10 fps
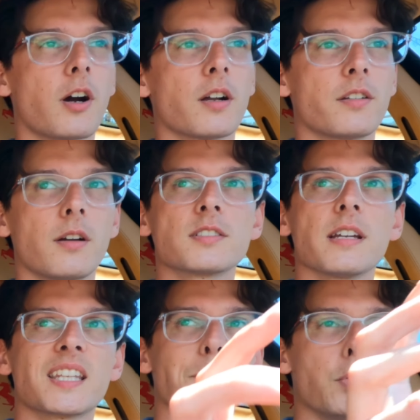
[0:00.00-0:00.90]
the car
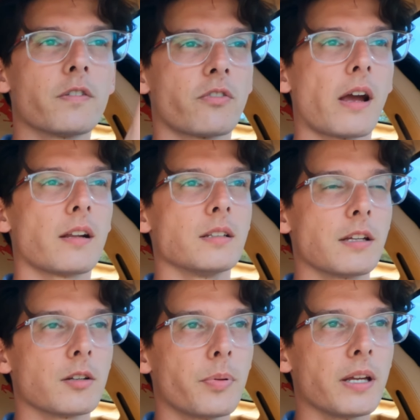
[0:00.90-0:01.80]
does like to move around a
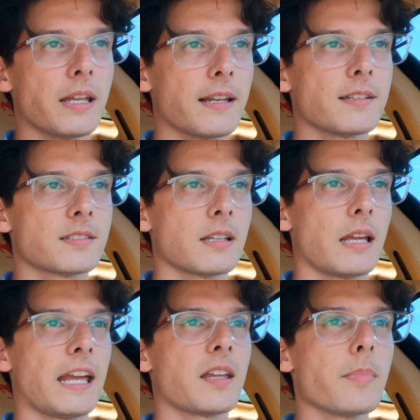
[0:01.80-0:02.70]
little bit.
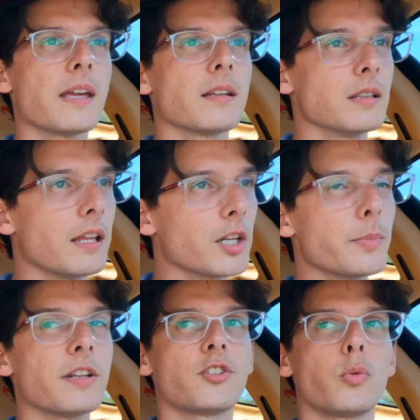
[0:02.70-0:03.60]
It can be a
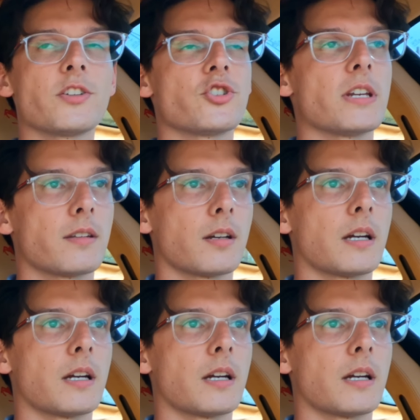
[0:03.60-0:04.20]
little bit twitchy at